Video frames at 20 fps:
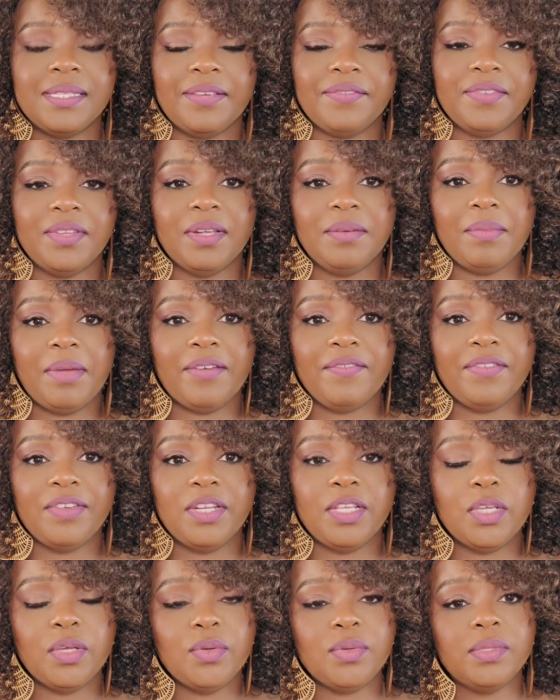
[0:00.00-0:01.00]
I've done my
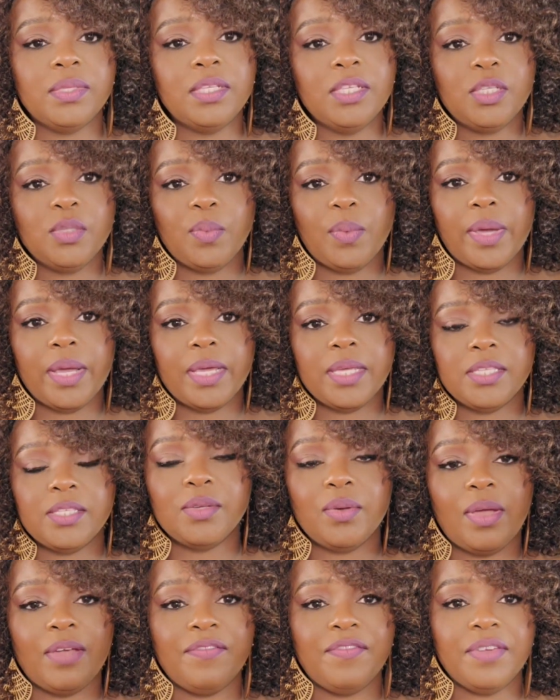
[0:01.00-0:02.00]
videos this way,
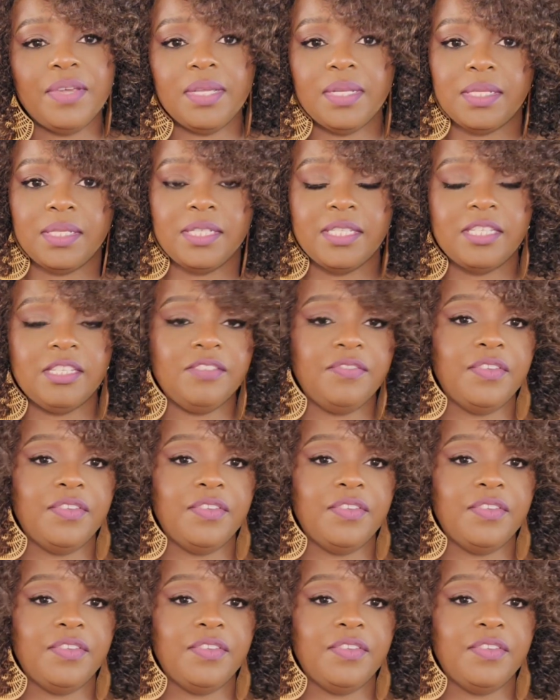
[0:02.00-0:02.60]
so I figured since this